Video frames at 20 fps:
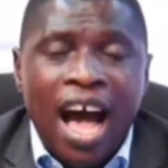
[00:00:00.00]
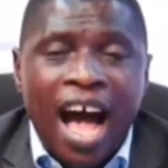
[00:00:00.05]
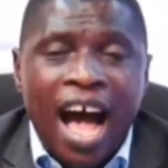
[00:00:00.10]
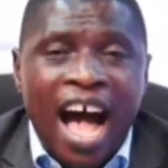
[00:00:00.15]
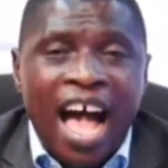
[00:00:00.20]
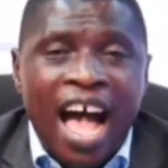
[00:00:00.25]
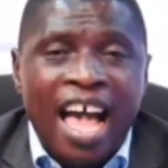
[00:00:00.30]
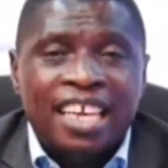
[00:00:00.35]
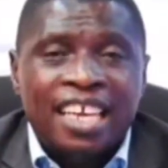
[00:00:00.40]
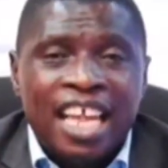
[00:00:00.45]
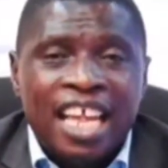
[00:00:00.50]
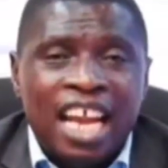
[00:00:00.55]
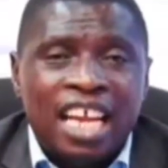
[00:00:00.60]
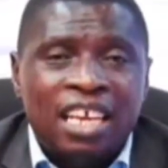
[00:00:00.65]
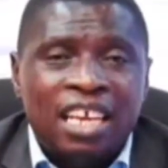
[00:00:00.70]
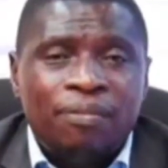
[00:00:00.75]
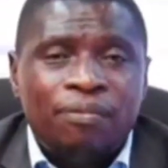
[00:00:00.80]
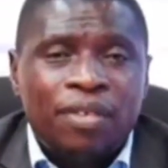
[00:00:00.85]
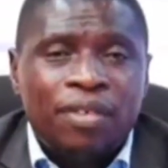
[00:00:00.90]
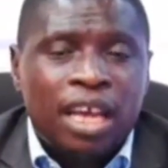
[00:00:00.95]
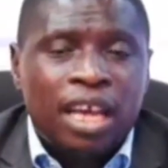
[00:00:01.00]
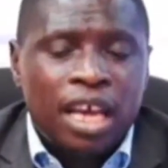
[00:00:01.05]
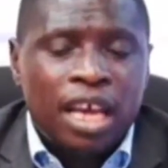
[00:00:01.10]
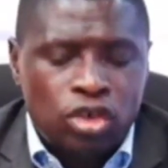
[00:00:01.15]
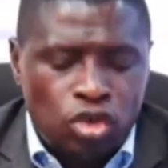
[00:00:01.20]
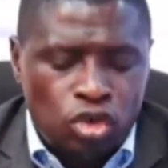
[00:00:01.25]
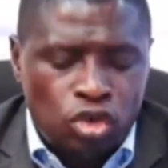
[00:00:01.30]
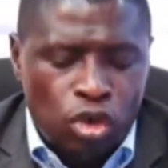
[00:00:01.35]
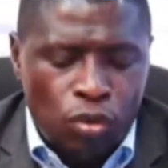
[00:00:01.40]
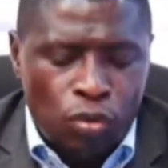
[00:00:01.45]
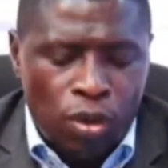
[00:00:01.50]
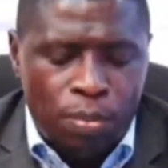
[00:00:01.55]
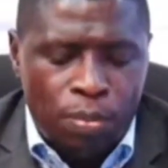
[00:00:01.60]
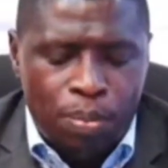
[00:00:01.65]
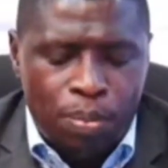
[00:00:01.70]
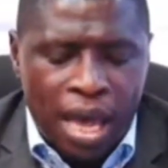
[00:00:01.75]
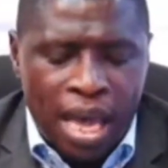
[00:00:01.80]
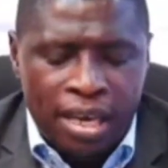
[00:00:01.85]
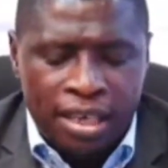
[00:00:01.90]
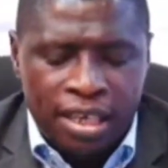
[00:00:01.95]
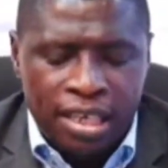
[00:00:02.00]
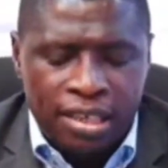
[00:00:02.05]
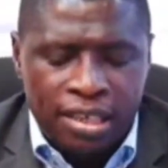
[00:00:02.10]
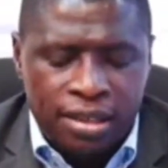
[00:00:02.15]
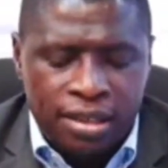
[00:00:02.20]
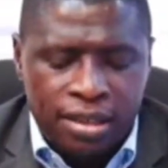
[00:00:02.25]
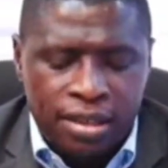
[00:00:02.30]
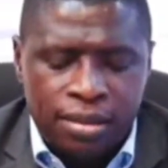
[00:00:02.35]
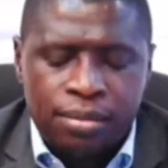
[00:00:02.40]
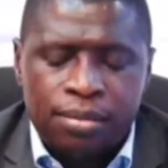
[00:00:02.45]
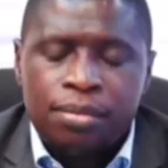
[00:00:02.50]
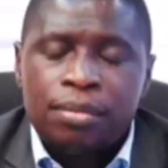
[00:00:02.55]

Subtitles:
identification, repentance